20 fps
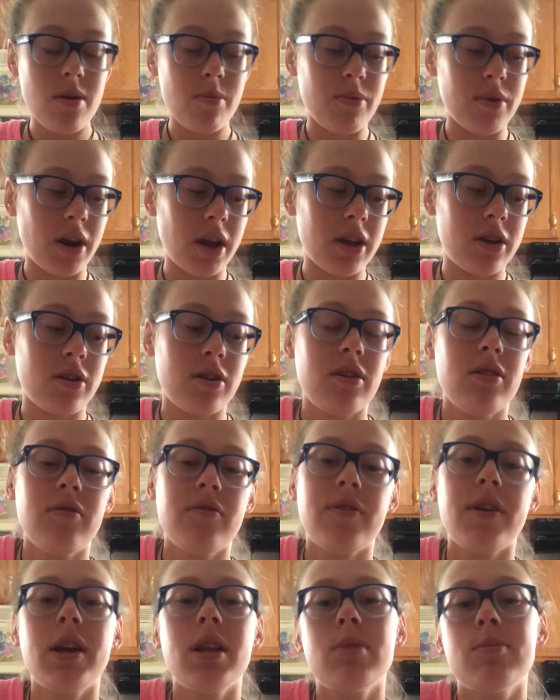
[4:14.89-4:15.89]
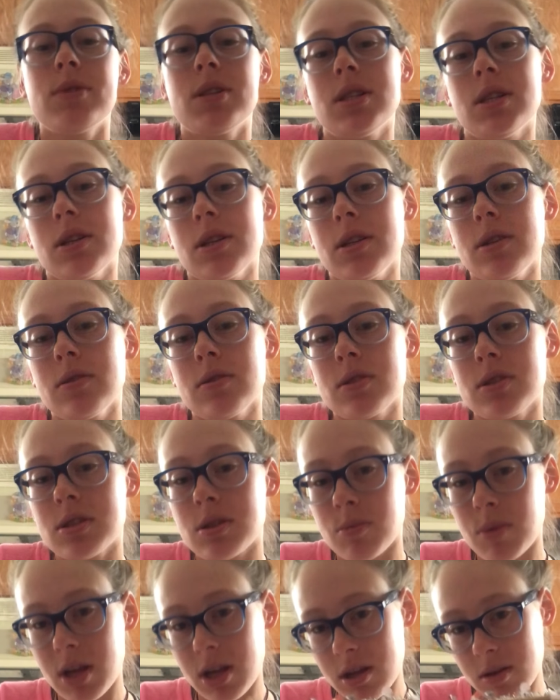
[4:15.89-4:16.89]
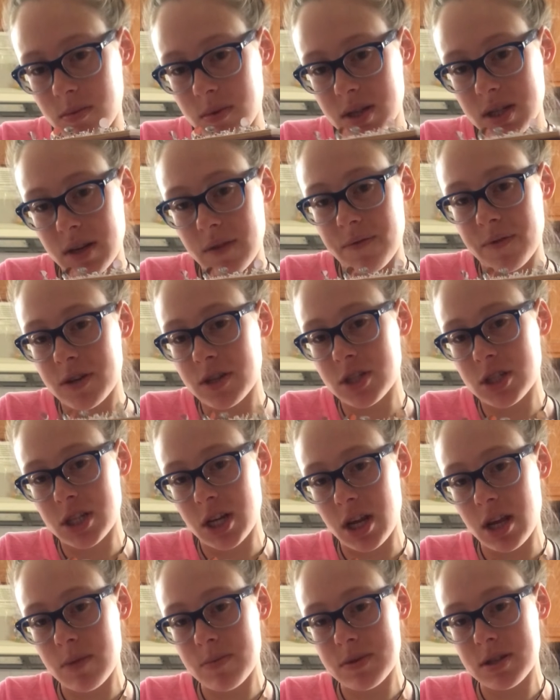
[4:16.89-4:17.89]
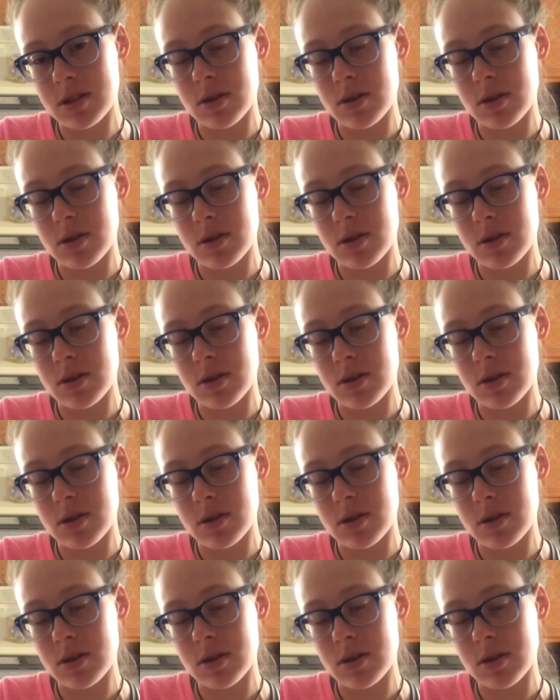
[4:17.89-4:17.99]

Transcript: but I couldn't find the materials to make it in the different shapes,